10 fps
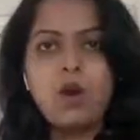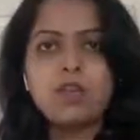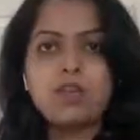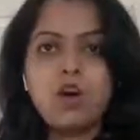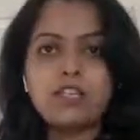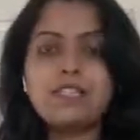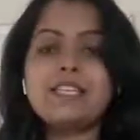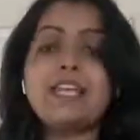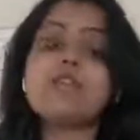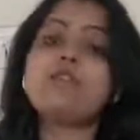What's the
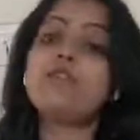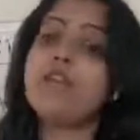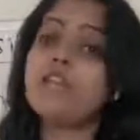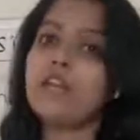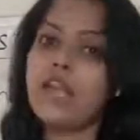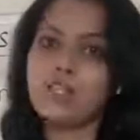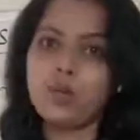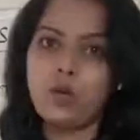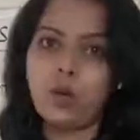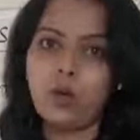status of international
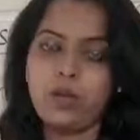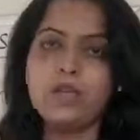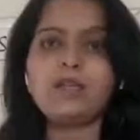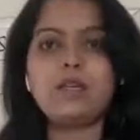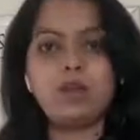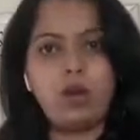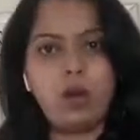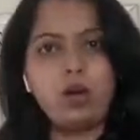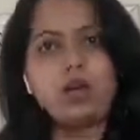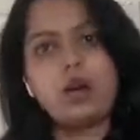law? Is it a law
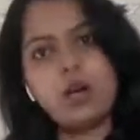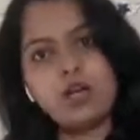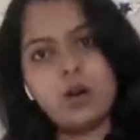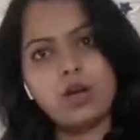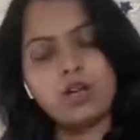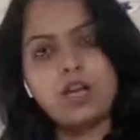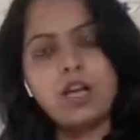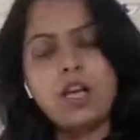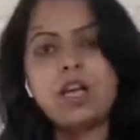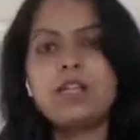or not?
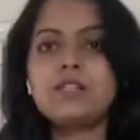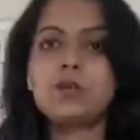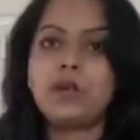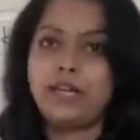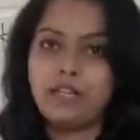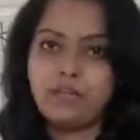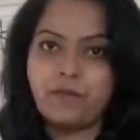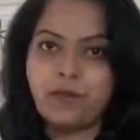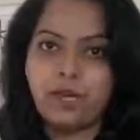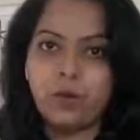So let us
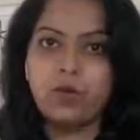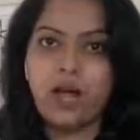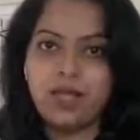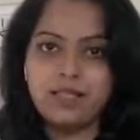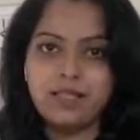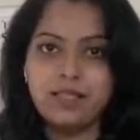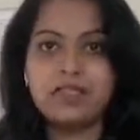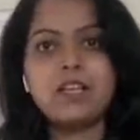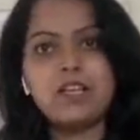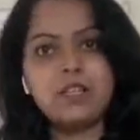find out answers
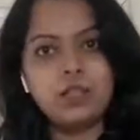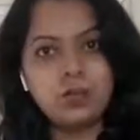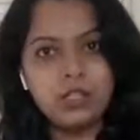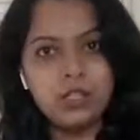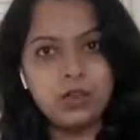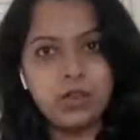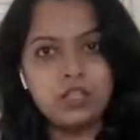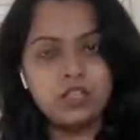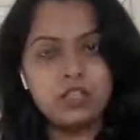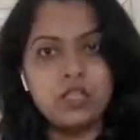to these
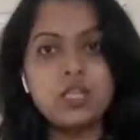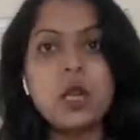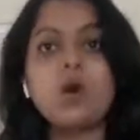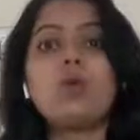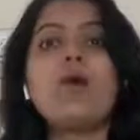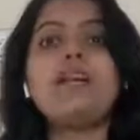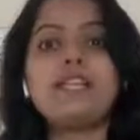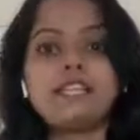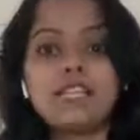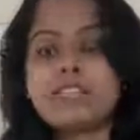questions while
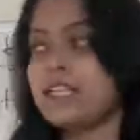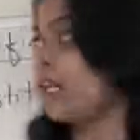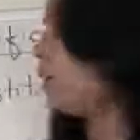discussing